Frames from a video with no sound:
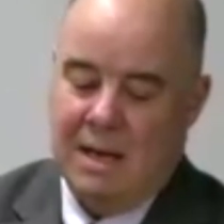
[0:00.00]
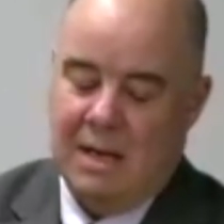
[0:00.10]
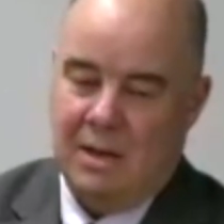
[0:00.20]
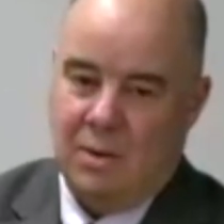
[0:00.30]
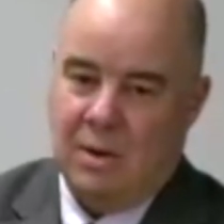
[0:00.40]

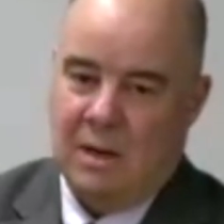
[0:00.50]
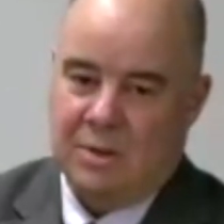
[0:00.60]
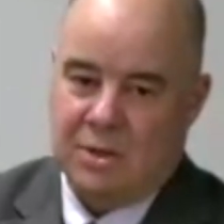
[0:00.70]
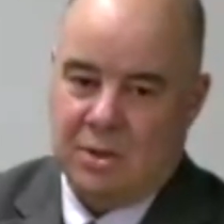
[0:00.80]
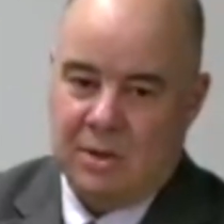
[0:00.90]
I'm
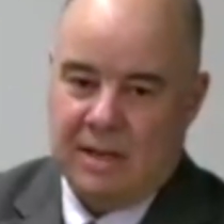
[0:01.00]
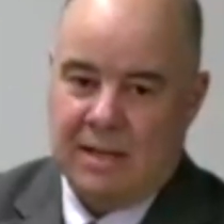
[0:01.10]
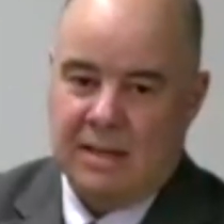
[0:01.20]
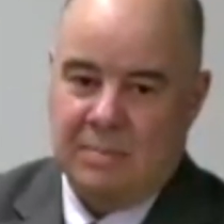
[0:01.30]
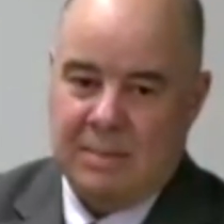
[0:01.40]
sure
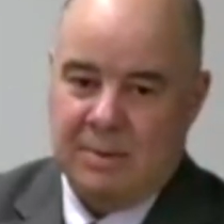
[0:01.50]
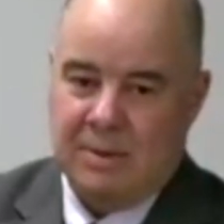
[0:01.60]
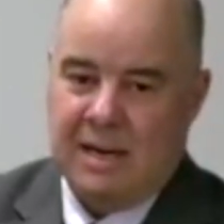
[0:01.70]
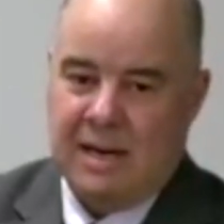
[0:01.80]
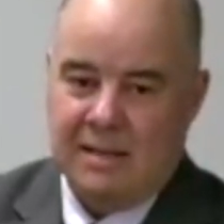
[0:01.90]
that the people
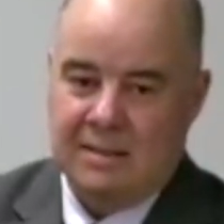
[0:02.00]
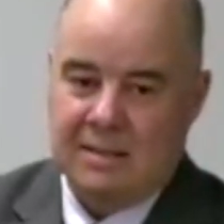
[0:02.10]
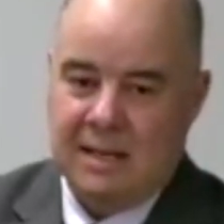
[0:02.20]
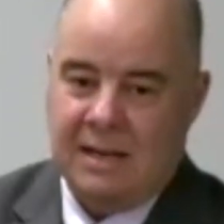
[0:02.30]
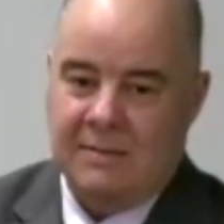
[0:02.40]
that had
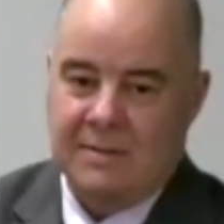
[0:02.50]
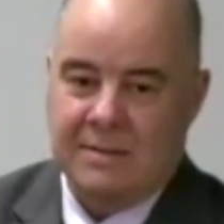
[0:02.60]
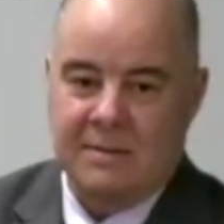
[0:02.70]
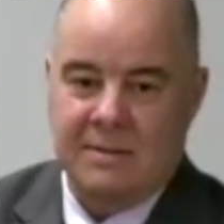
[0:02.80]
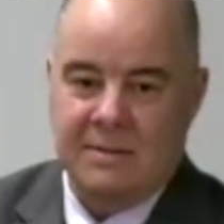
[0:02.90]

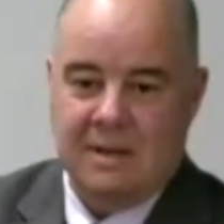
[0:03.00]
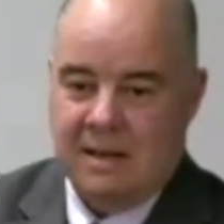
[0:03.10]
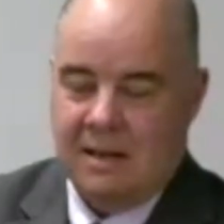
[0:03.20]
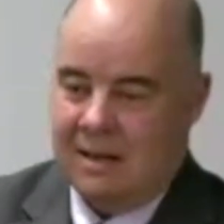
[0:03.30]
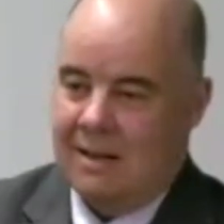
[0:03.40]
slaves
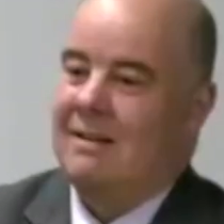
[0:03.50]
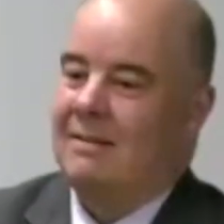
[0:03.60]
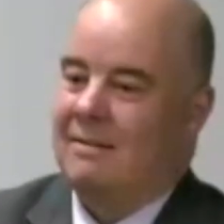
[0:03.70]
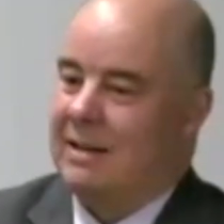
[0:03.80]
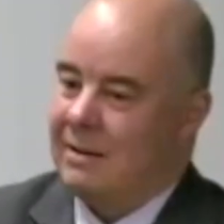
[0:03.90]

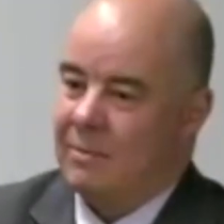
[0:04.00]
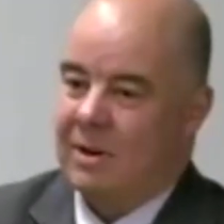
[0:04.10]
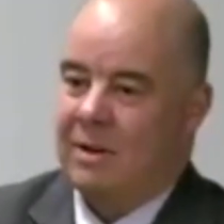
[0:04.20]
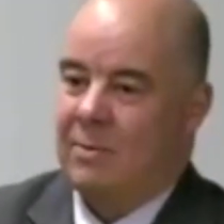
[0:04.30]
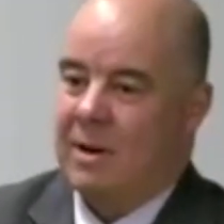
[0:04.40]
didn't
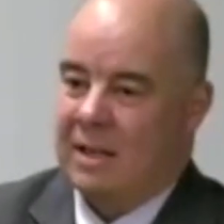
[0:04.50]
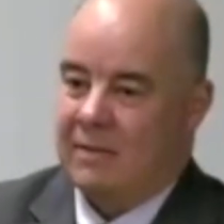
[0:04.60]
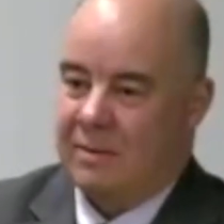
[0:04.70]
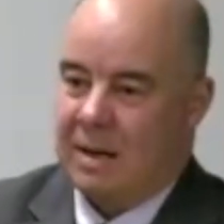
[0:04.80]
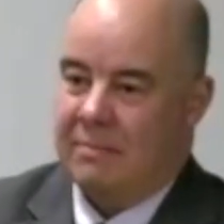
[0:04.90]
really want to
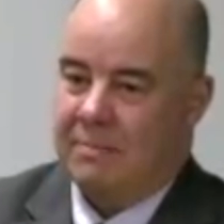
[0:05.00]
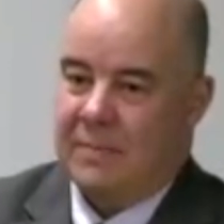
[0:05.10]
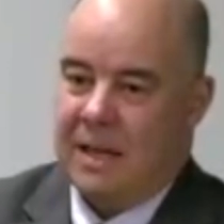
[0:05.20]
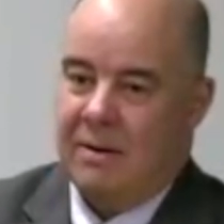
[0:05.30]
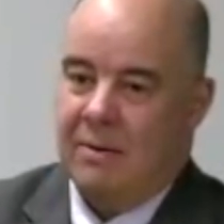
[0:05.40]
give them up.
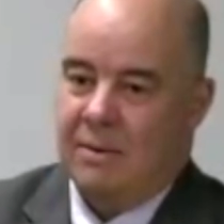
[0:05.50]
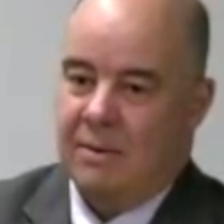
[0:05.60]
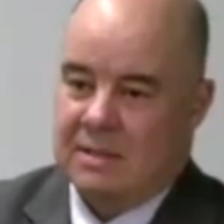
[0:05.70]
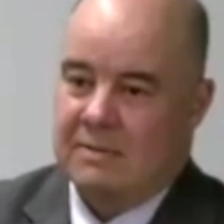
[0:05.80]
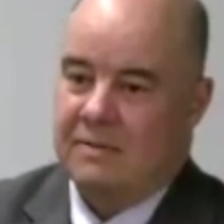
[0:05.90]
There
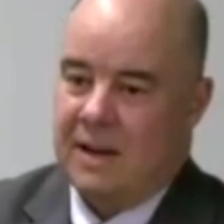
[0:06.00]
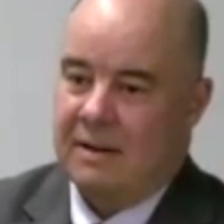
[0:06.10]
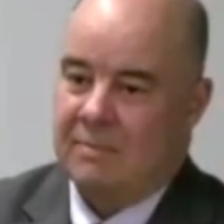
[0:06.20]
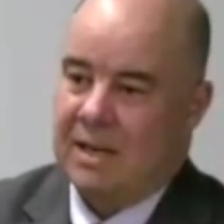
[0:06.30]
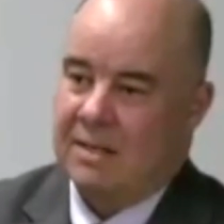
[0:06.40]
was a
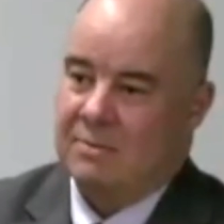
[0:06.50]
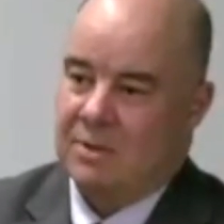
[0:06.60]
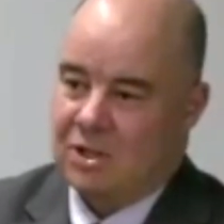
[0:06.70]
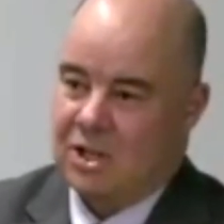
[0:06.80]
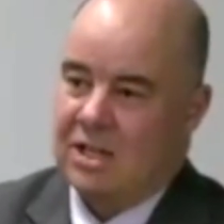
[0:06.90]
fight because it
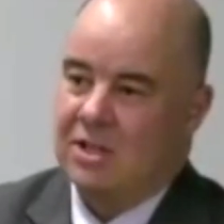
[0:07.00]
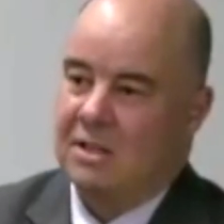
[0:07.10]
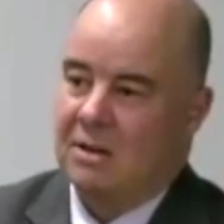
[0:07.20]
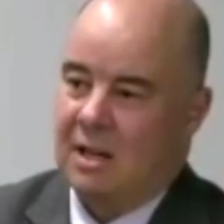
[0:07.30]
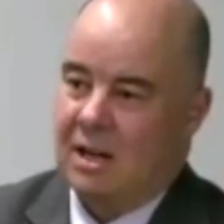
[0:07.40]
was changing
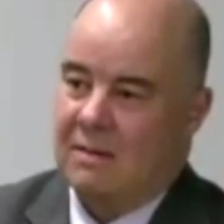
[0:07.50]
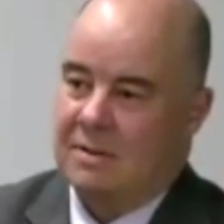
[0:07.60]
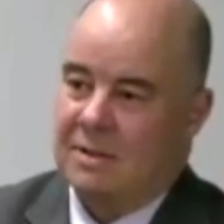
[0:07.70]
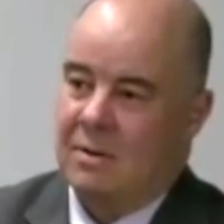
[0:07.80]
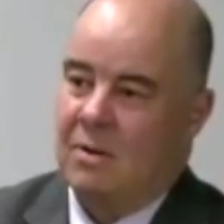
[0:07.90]
their
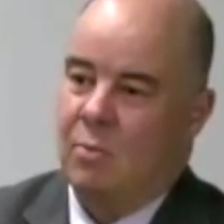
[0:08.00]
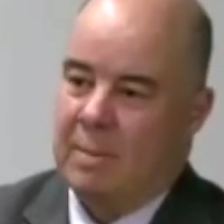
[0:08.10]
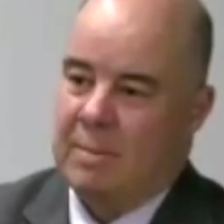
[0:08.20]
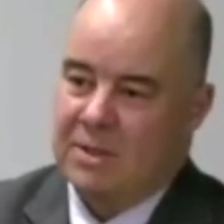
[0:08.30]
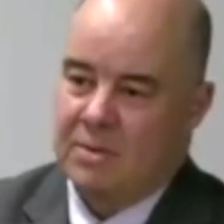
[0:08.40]
lives.
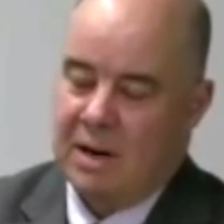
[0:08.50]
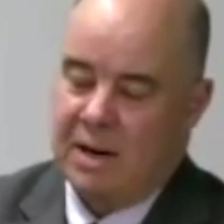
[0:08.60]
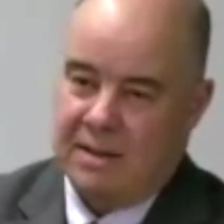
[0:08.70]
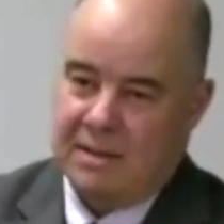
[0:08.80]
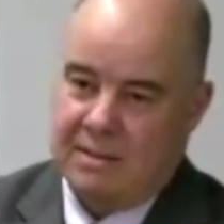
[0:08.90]
Women's
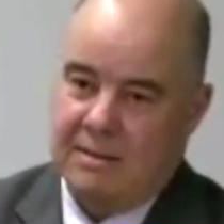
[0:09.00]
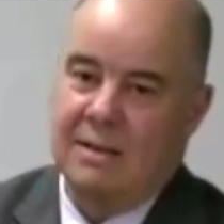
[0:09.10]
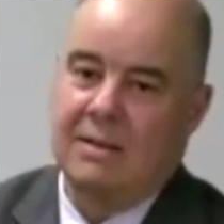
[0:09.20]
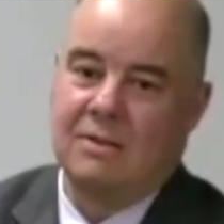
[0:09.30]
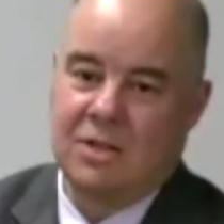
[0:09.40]
rights,
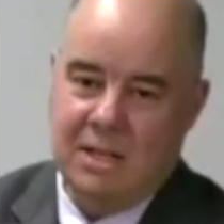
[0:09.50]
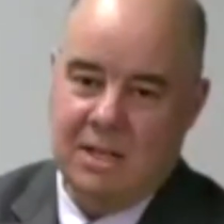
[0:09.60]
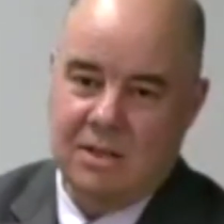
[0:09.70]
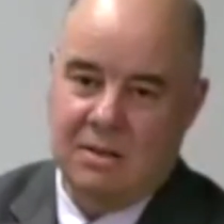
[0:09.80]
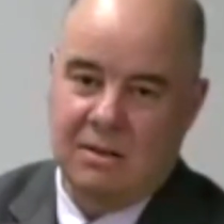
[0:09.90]

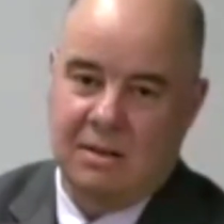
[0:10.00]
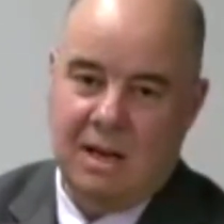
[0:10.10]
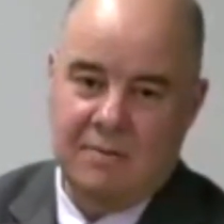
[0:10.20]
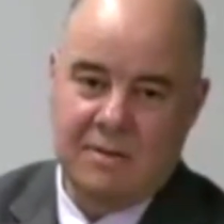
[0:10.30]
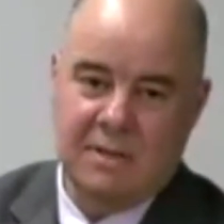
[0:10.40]
changing their
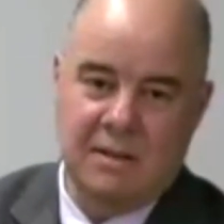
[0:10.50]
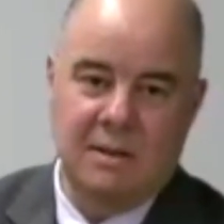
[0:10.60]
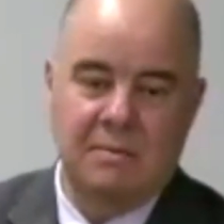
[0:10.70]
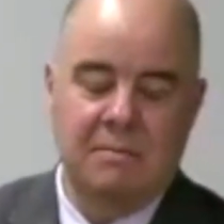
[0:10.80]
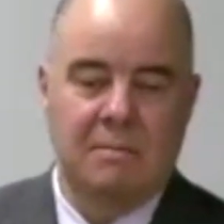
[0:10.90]
lives.
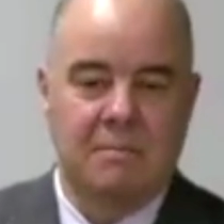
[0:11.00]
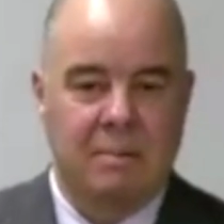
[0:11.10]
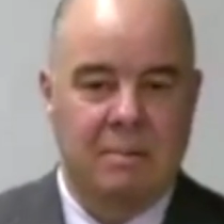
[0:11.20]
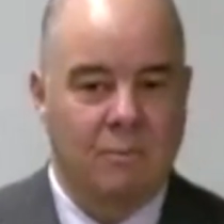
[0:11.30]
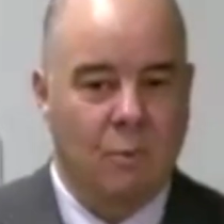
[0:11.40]
The
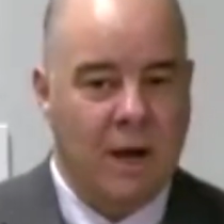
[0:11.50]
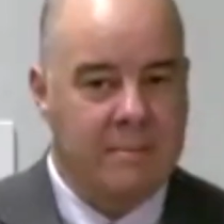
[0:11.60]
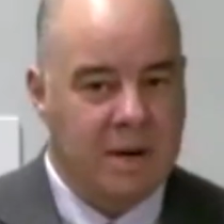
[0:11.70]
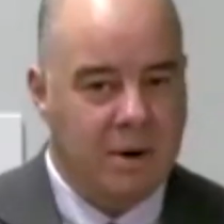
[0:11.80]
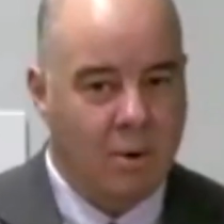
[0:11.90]

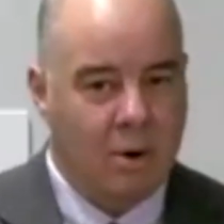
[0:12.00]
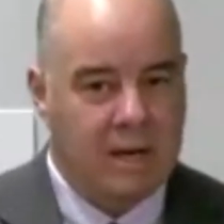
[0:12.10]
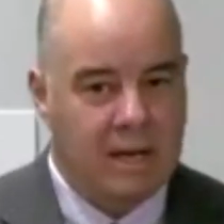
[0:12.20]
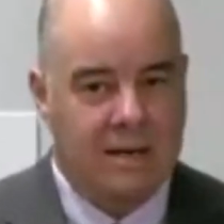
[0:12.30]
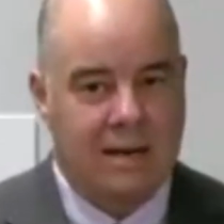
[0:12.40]
white
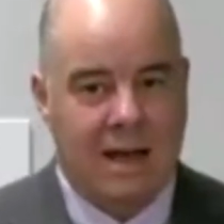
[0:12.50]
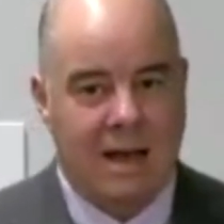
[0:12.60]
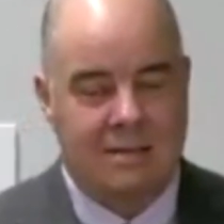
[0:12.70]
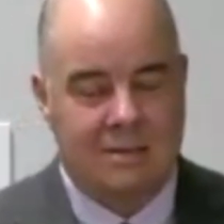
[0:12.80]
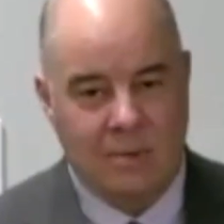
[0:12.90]
minority in
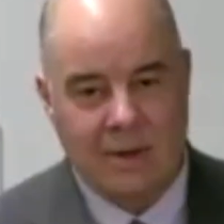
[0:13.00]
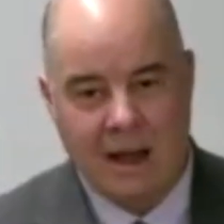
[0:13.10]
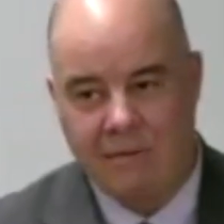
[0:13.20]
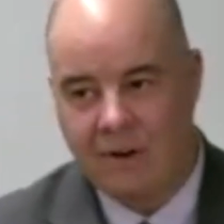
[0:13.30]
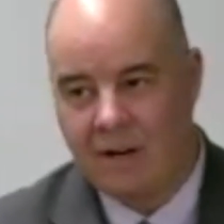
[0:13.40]
South
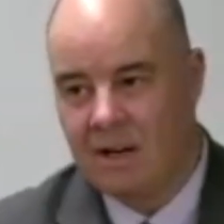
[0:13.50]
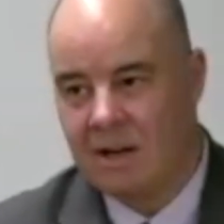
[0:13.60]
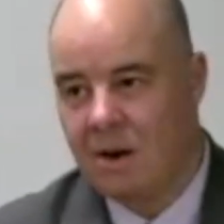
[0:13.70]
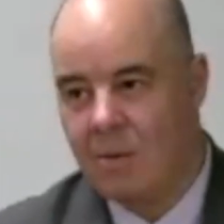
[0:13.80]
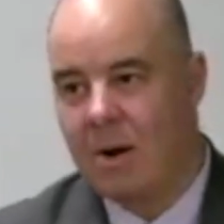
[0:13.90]
Africa
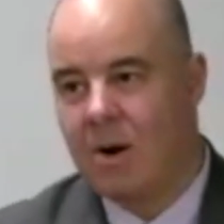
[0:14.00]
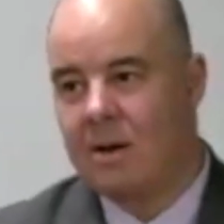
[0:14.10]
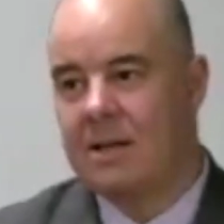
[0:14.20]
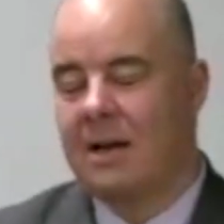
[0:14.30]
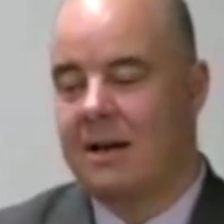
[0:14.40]
and our
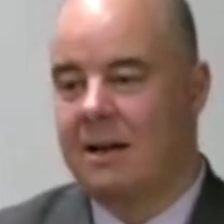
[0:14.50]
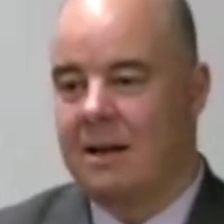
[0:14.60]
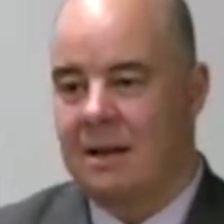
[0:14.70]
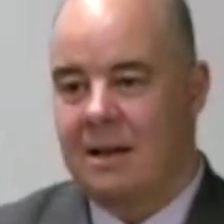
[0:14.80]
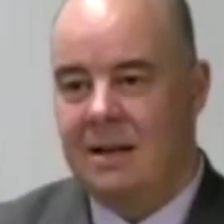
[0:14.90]
apartheid,
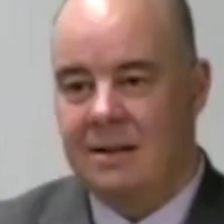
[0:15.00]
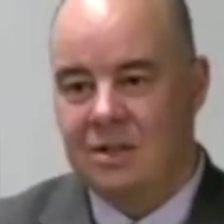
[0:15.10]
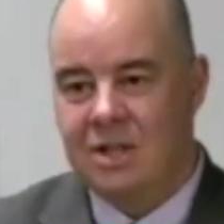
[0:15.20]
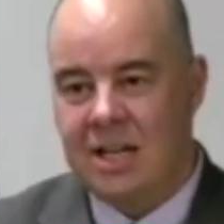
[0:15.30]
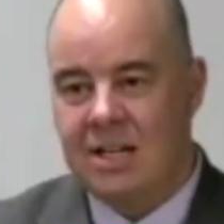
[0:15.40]
they're
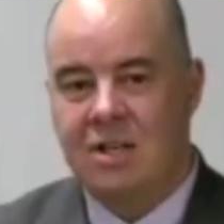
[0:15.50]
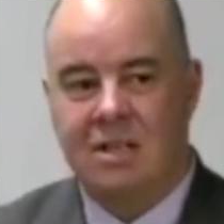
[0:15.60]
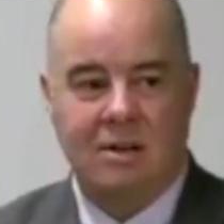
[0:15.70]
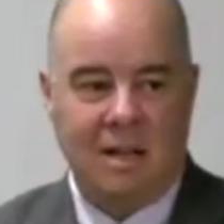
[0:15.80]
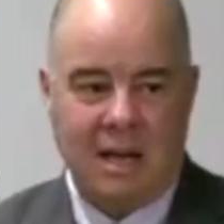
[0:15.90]

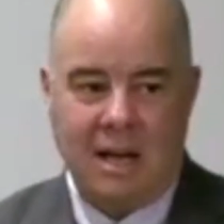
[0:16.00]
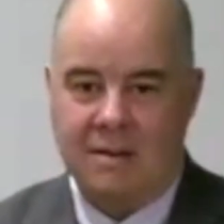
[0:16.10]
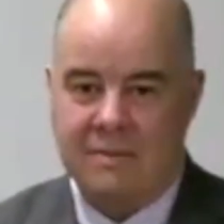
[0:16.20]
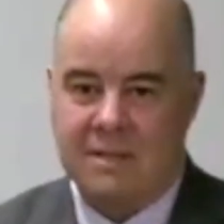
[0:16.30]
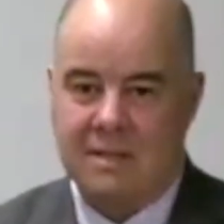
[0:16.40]
changing their
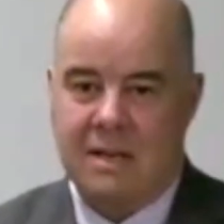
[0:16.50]
lives.